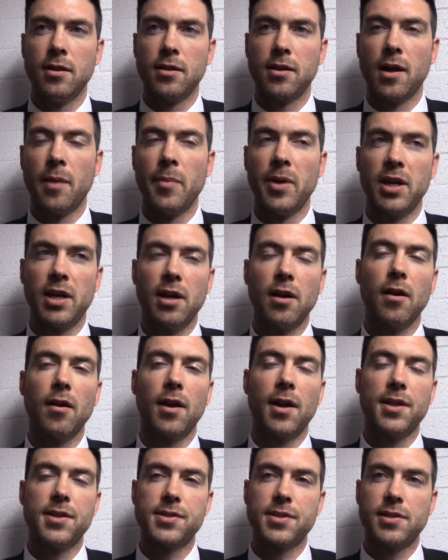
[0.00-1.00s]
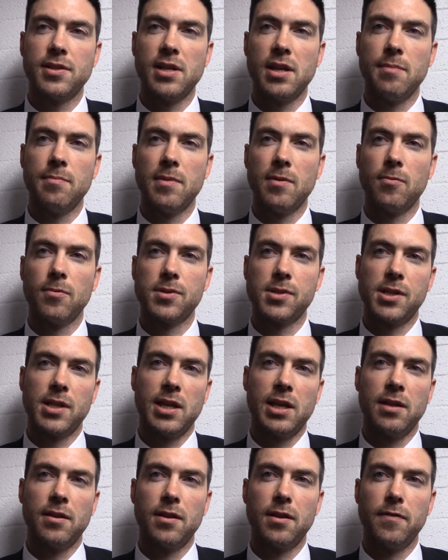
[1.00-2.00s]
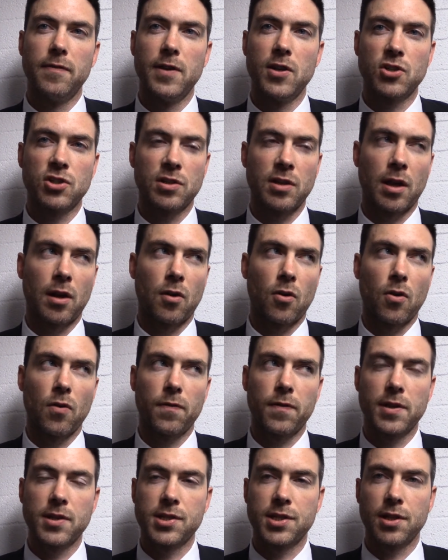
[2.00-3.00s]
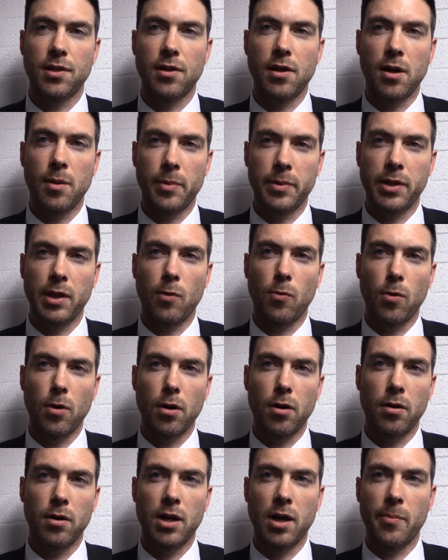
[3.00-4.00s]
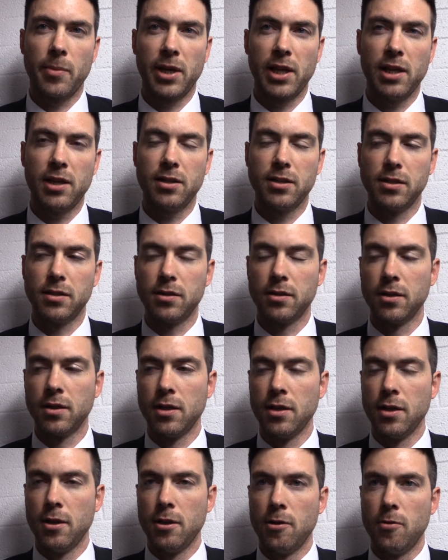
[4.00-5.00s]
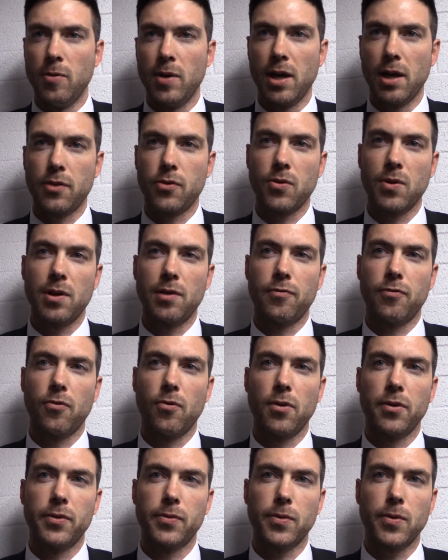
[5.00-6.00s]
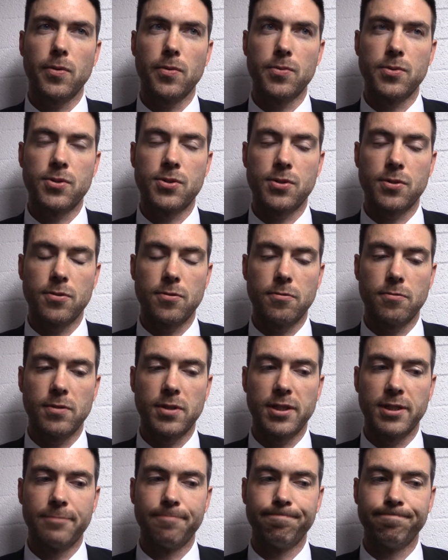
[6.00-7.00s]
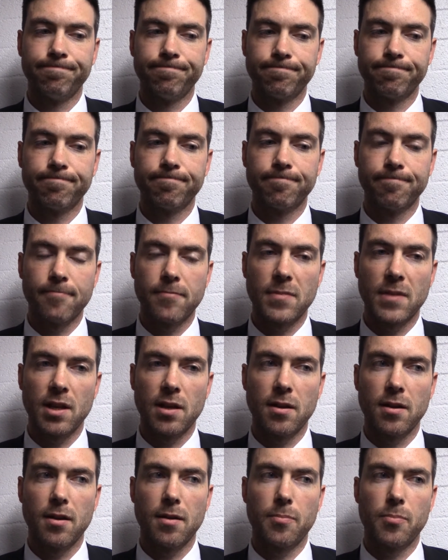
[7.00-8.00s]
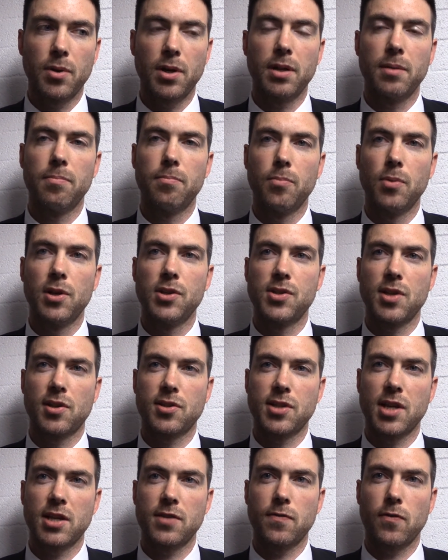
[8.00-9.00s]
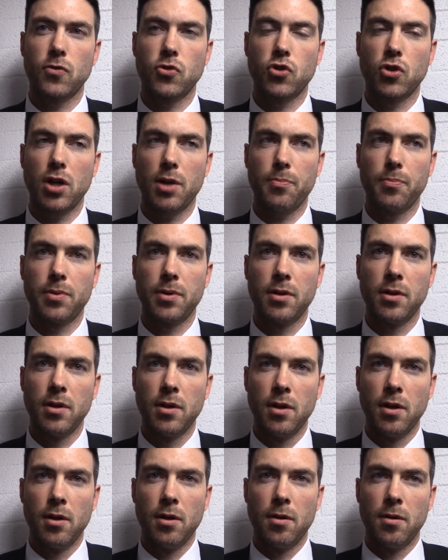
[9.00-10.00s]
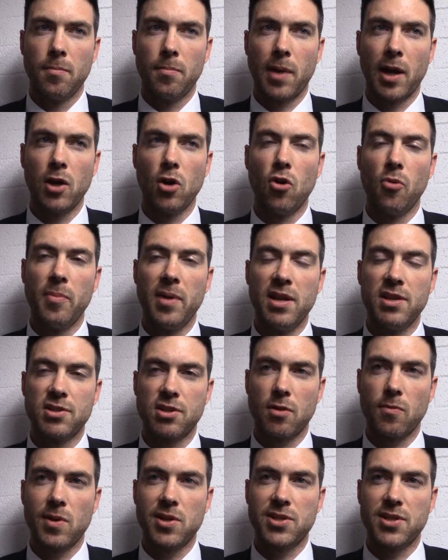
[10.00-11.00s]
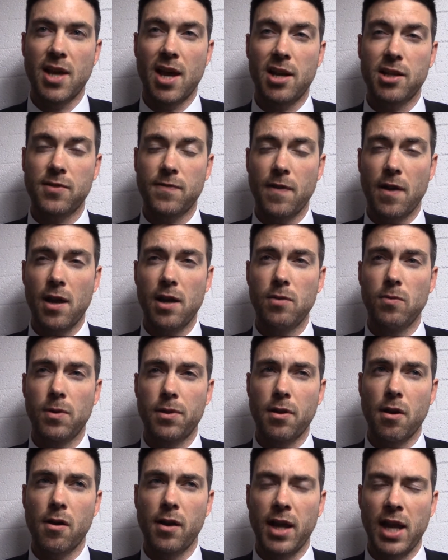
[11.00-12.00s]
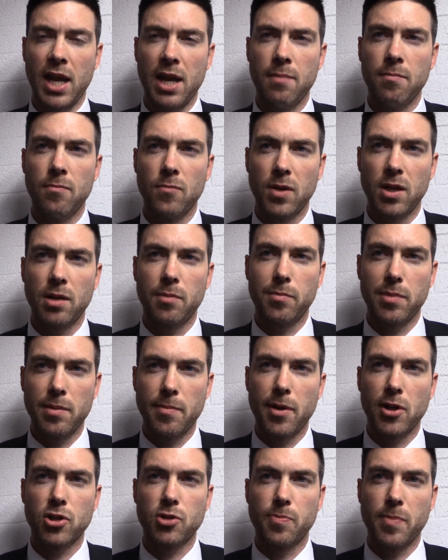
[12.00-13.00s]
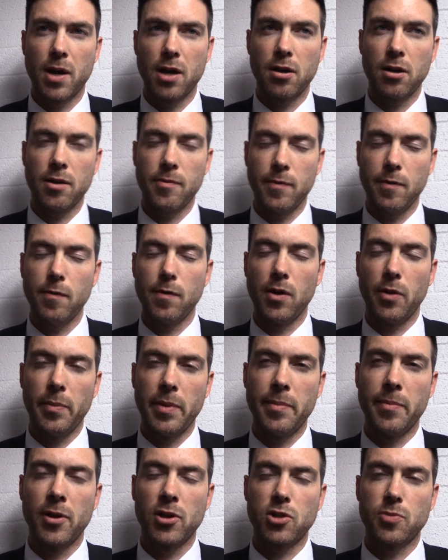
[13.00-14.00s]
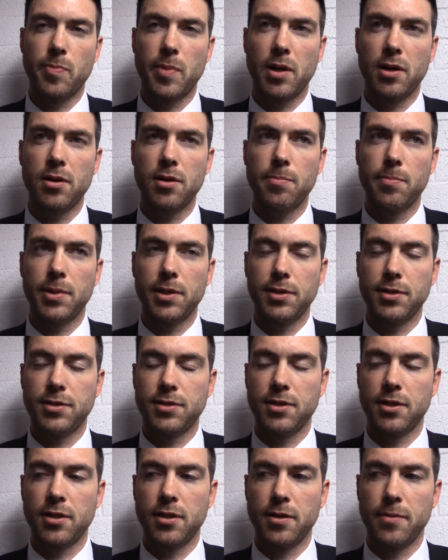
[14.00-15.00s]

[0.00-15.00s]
coming here against the team that was leading the division. I don't know if they still are, but they were coming in, and we got 3 out of 4 on the road. So pretty successful trip. By no means are we satisfied with our game. We can be much better, and we will be much better, but